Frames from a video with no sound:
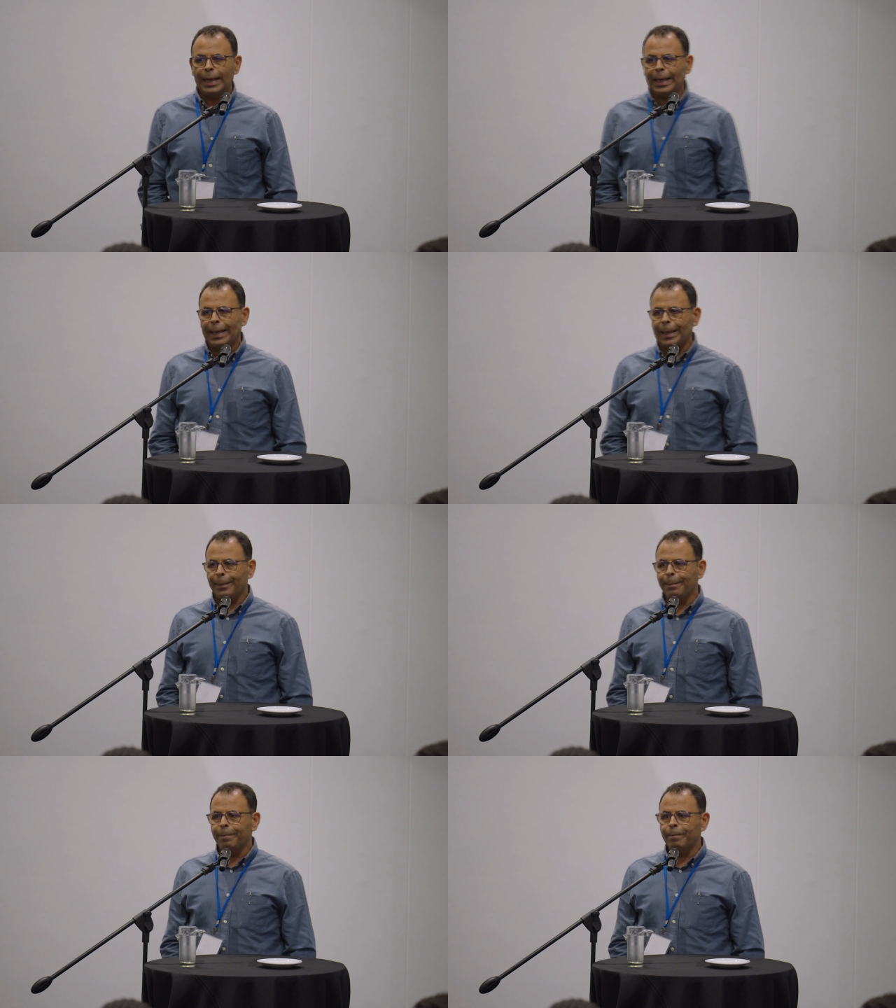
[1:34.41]

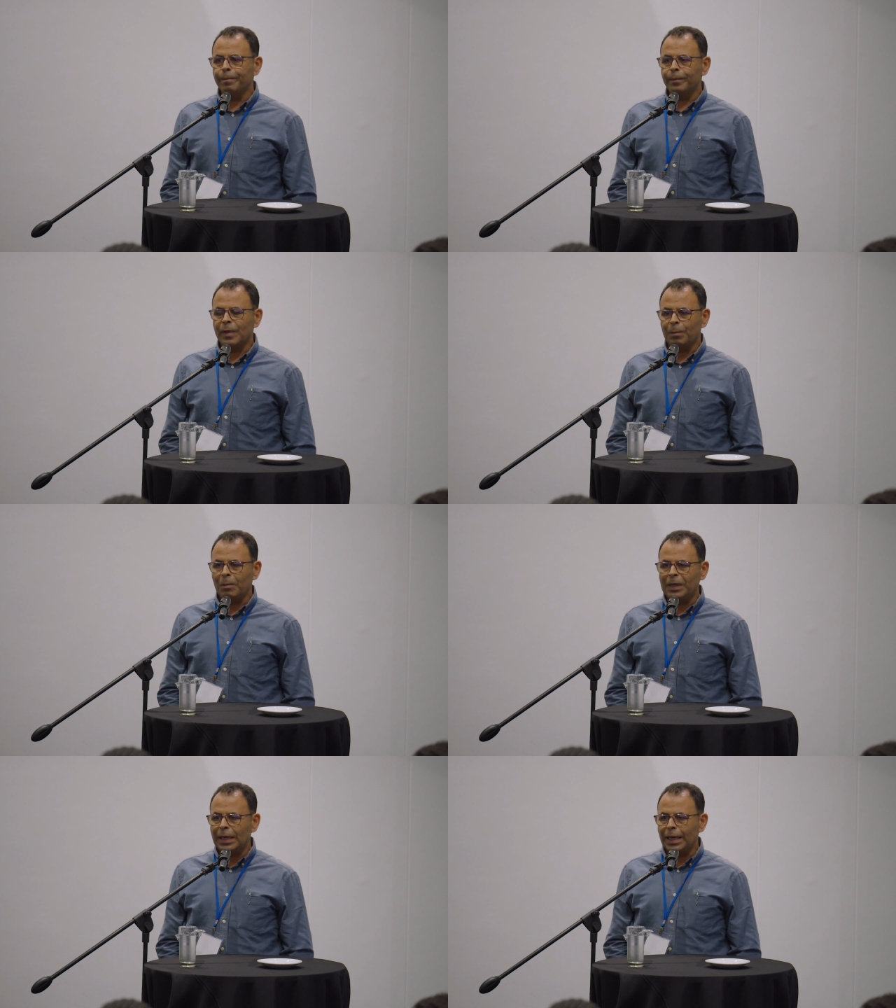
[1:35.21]
The
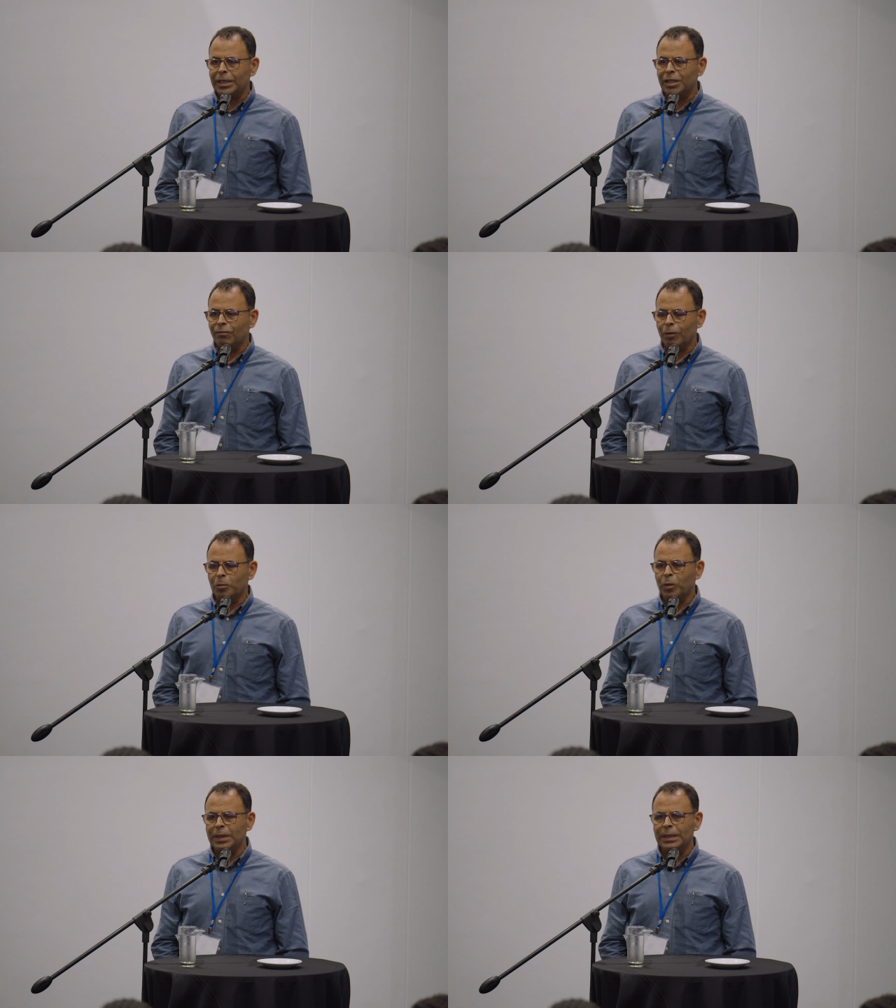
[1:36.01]
publication from
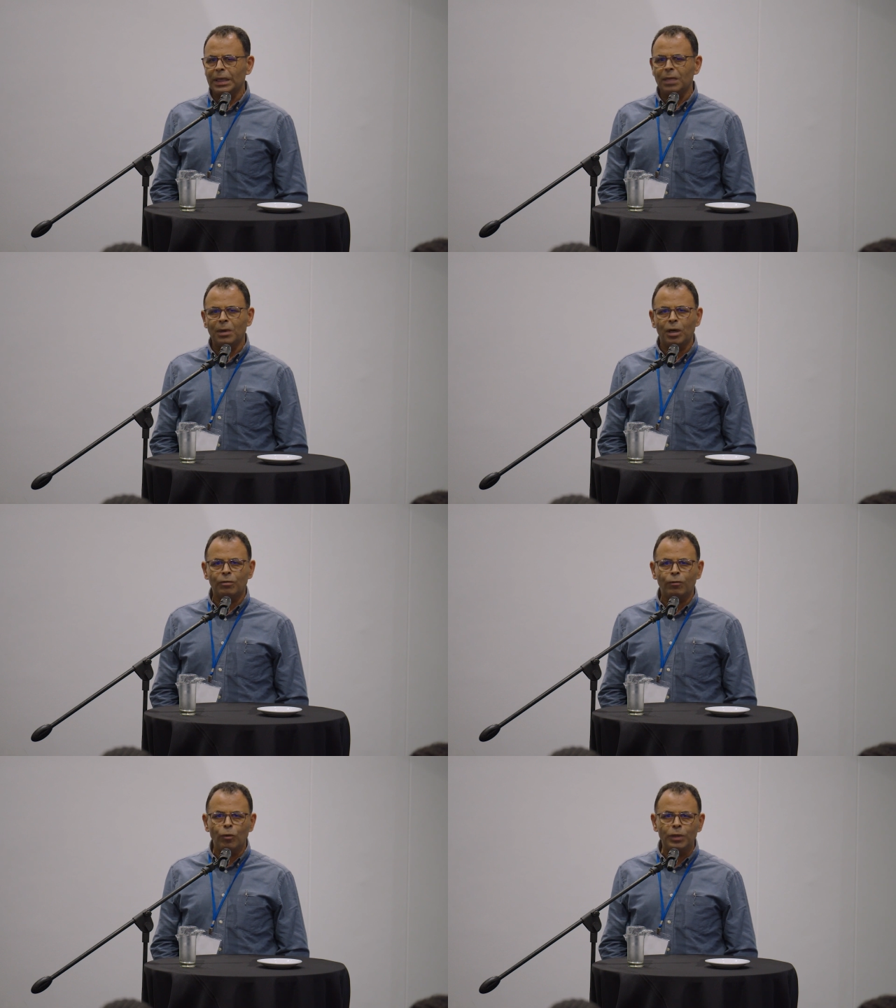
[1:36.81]
2010,
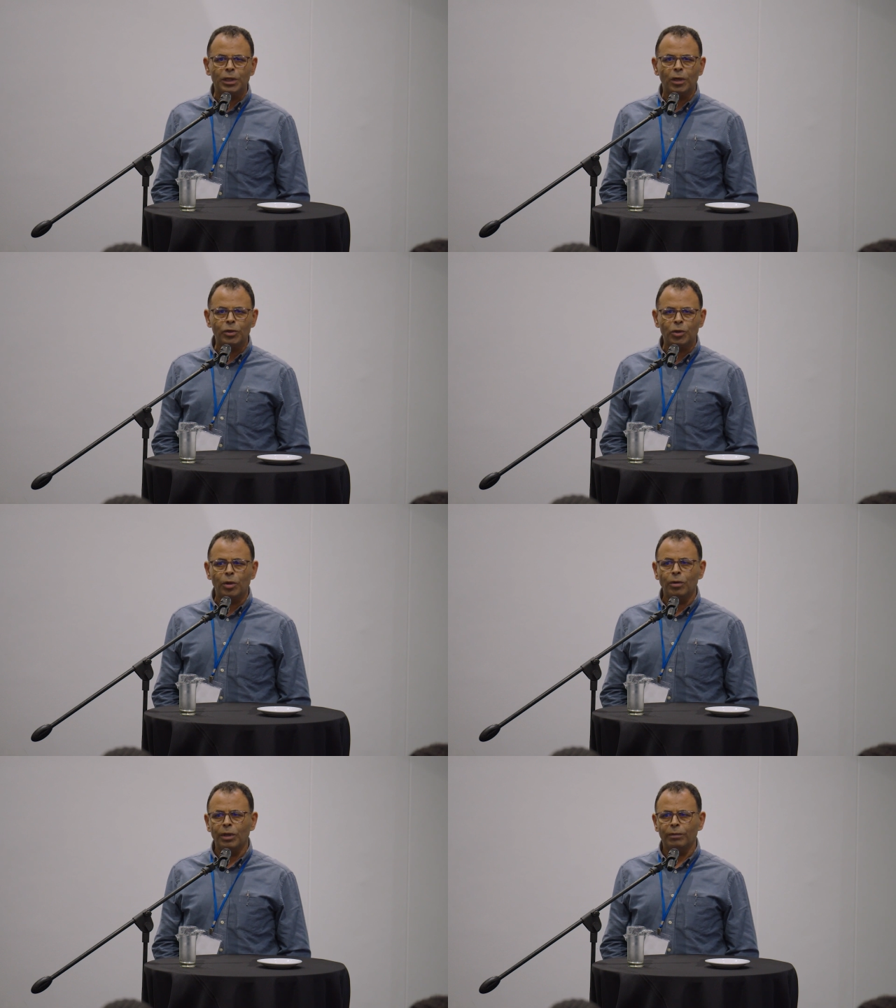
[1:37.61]
about 40 or
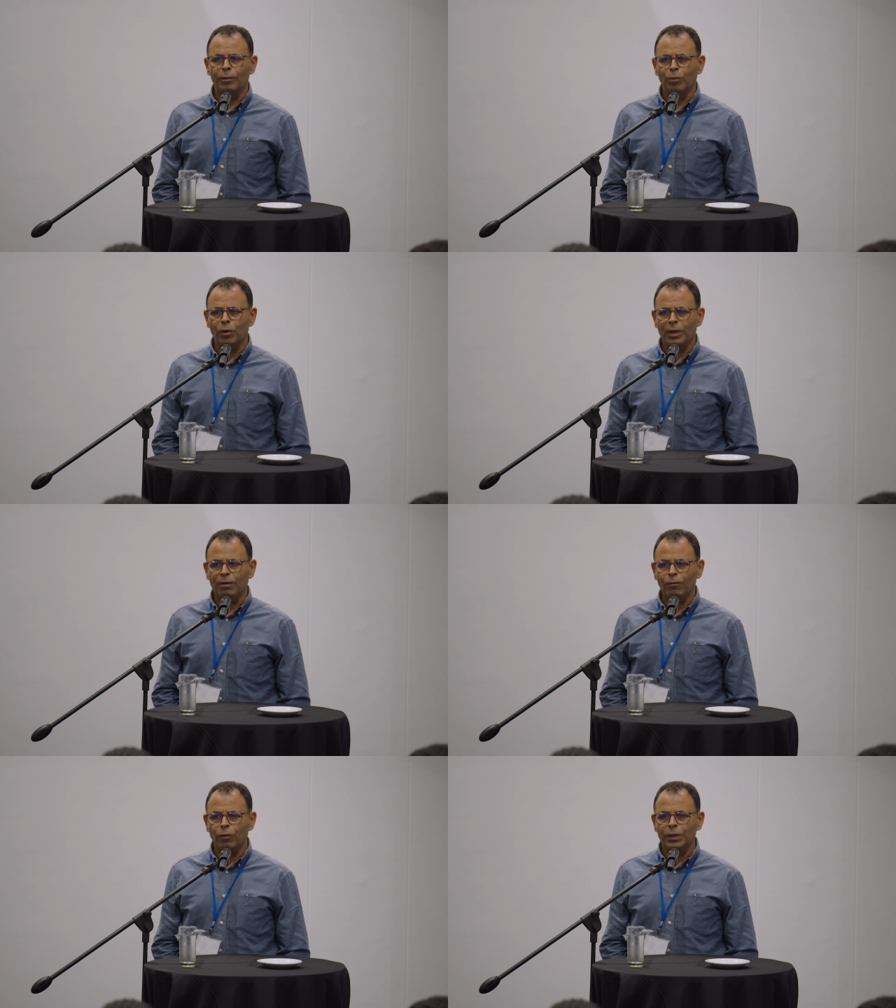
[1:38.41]
so, even more
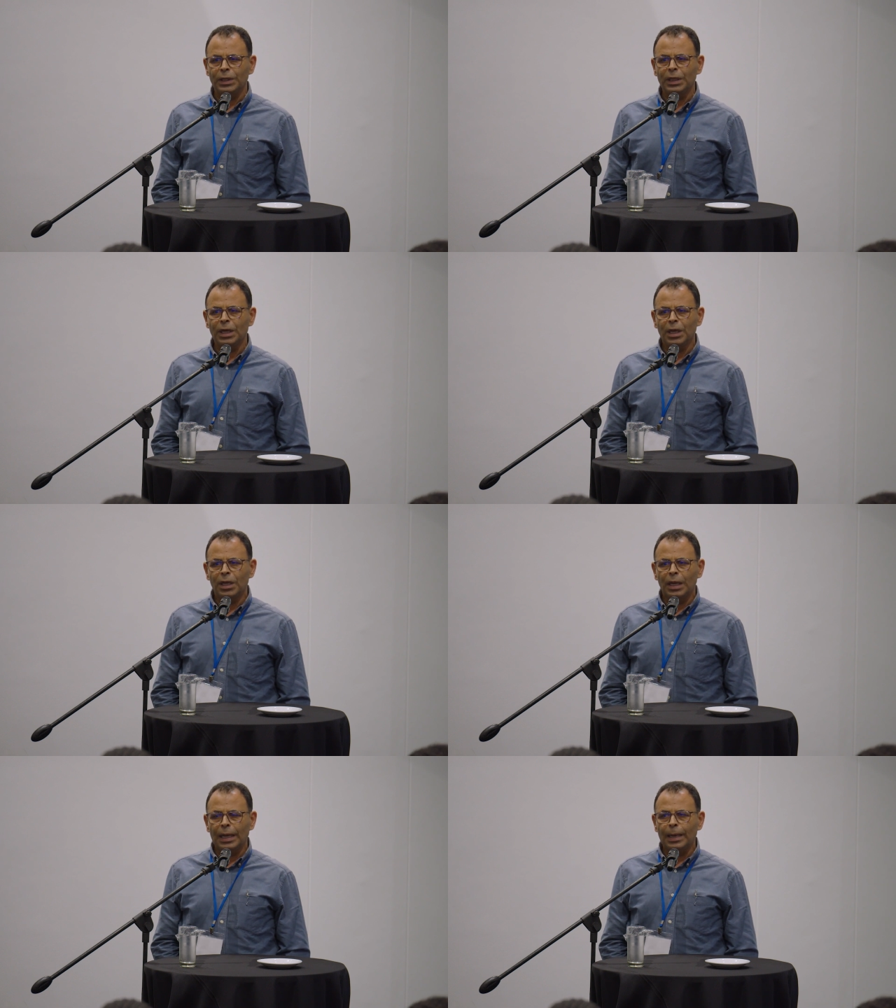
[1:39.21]
than 40,
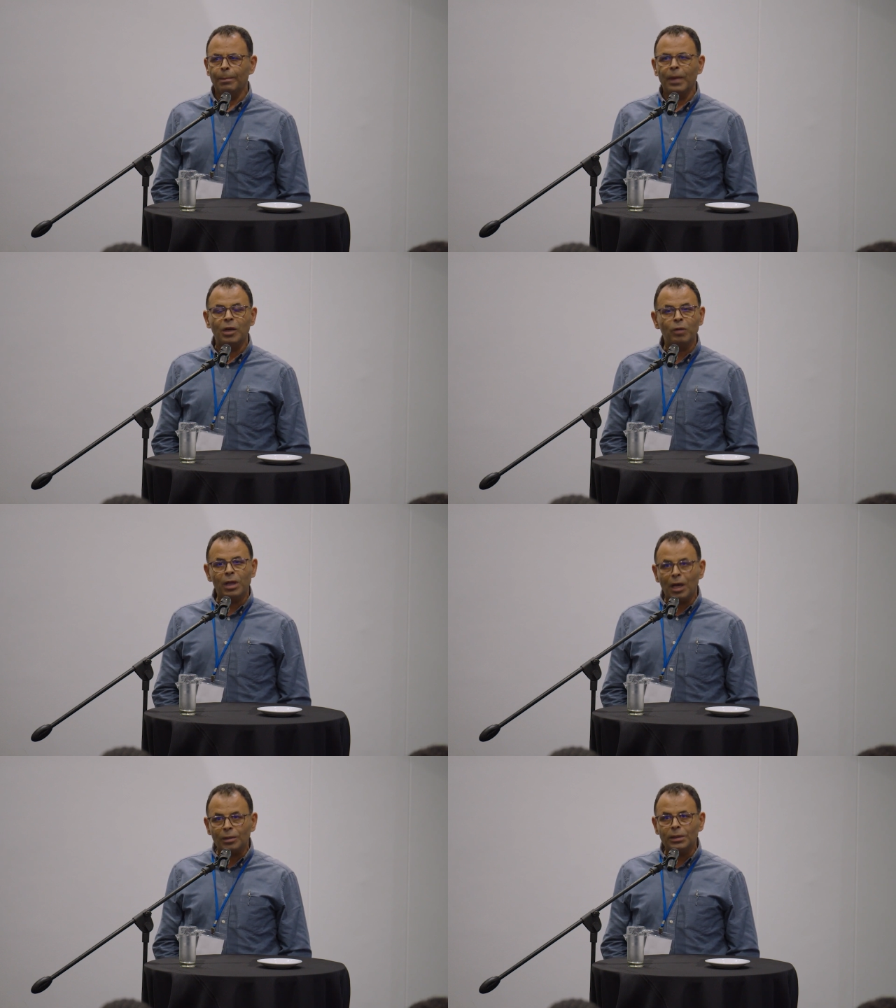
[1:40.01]
and
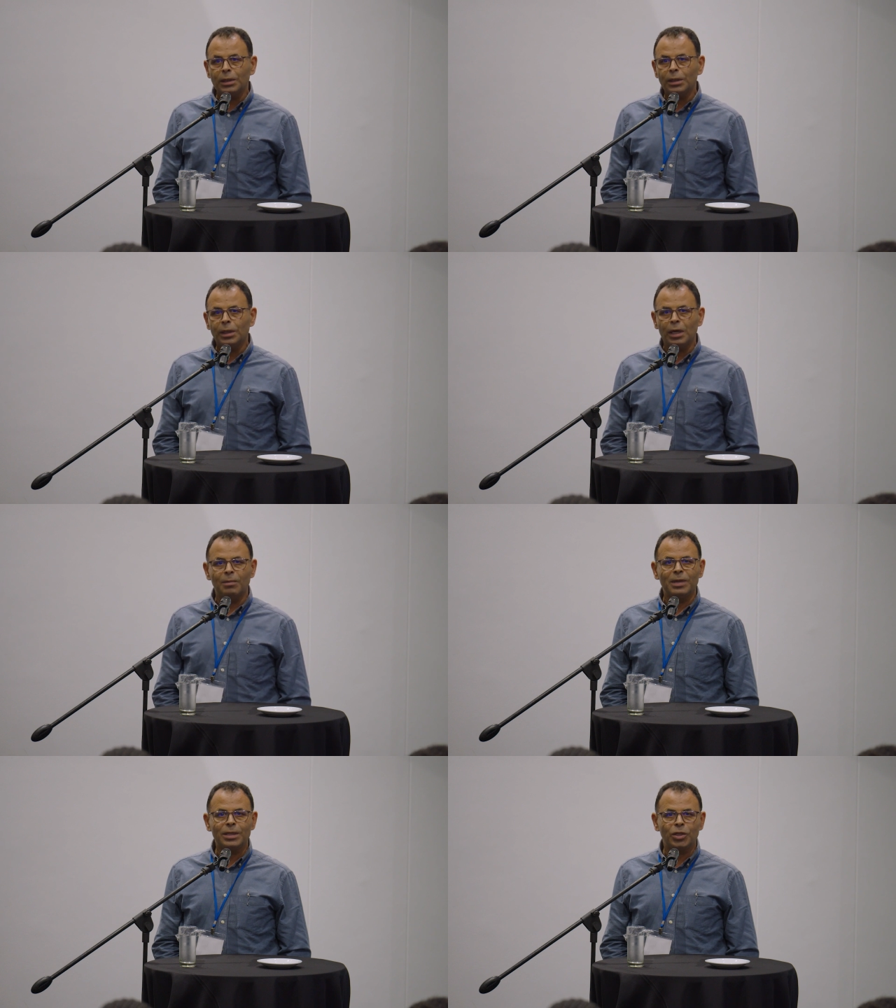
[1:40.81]
without the
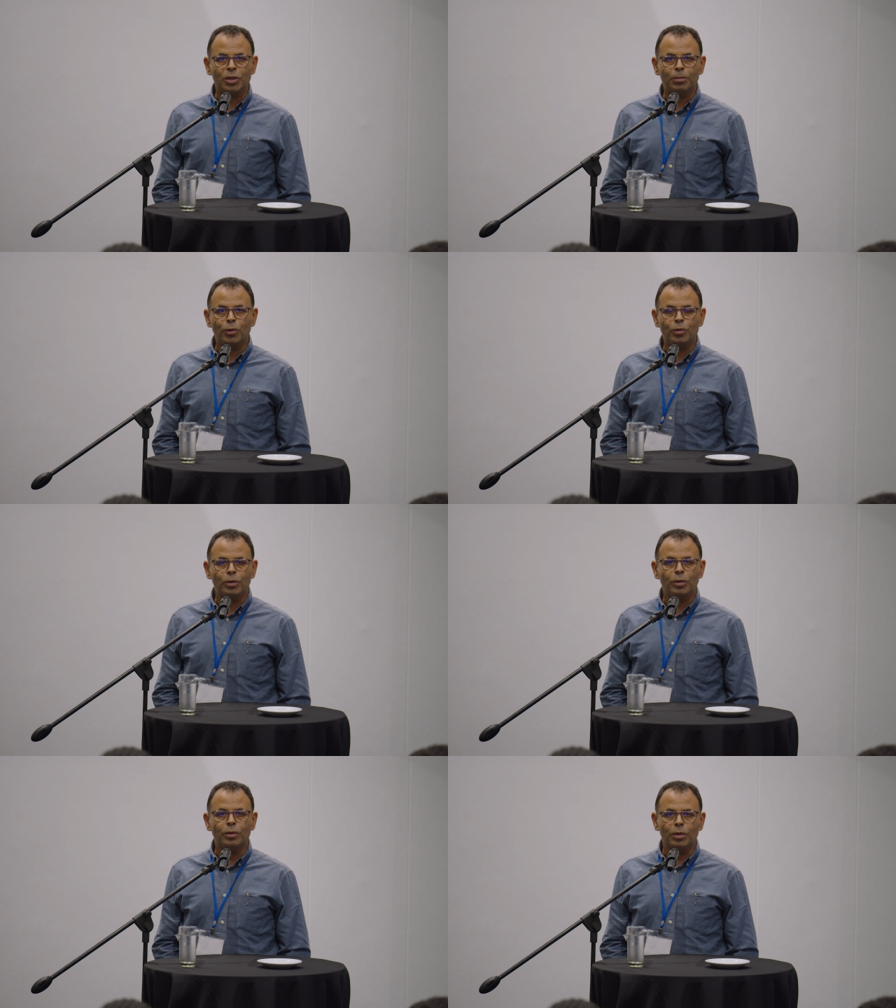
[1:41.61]
MRC support,
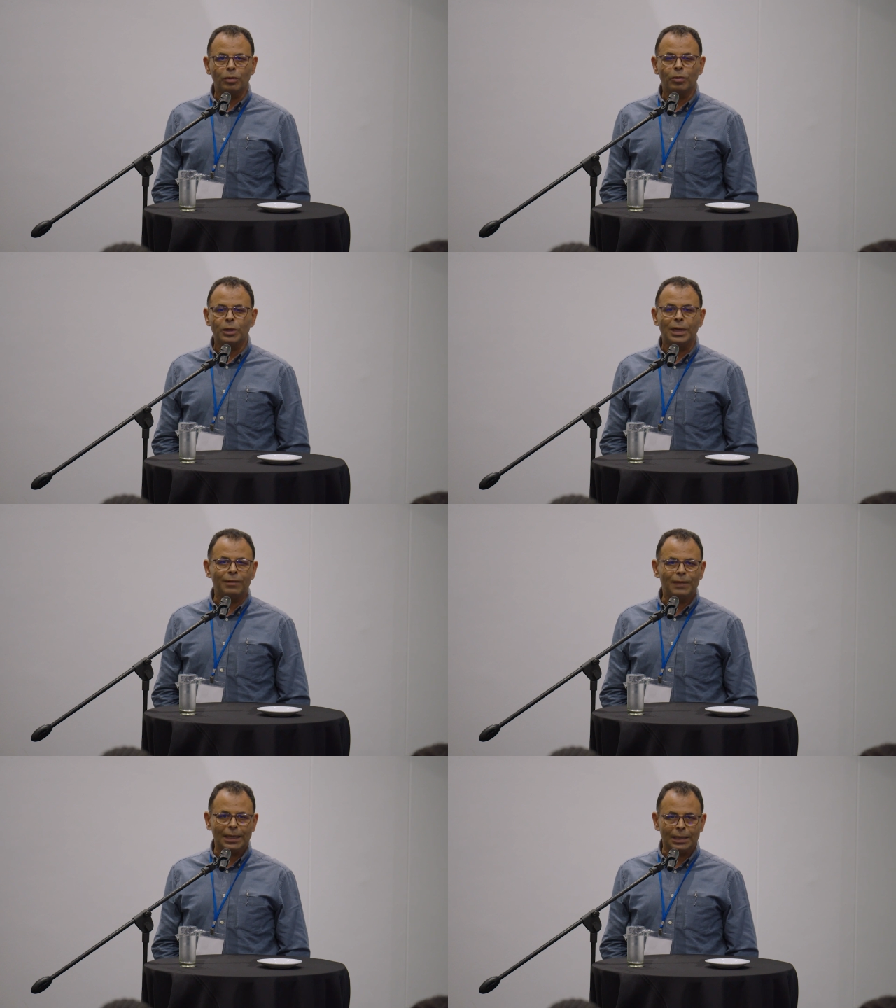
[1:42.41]
we couldn't
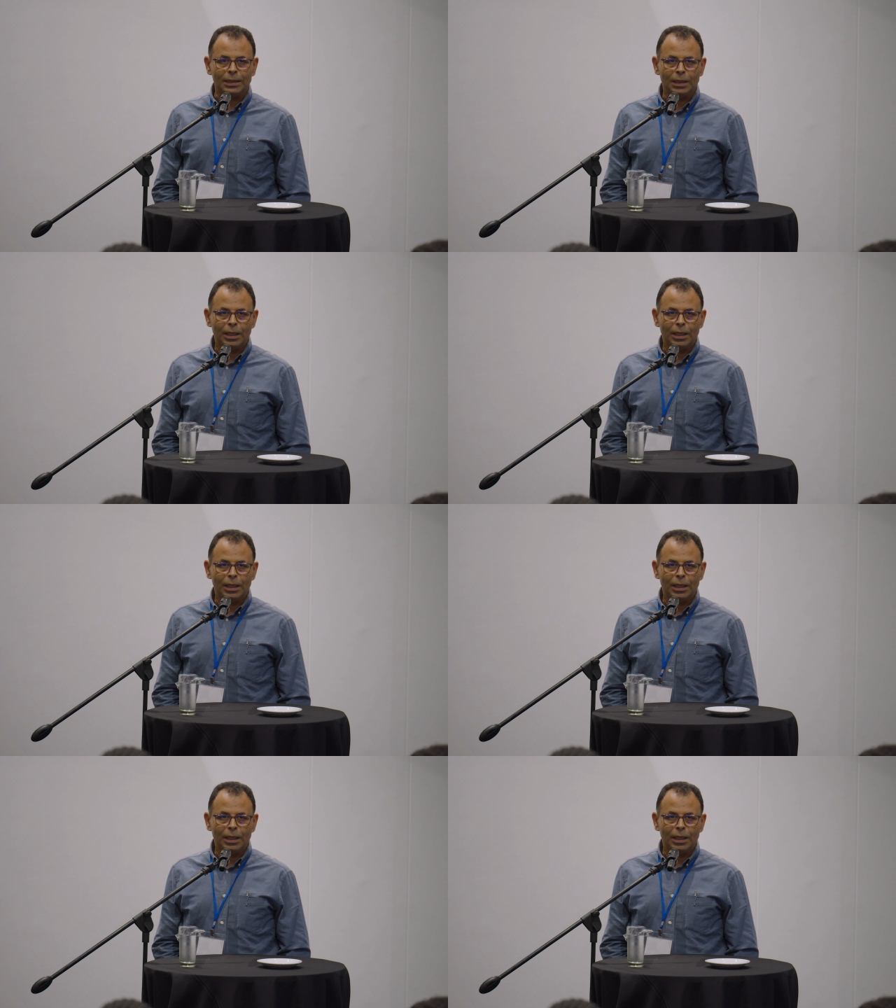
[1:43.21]
have done it.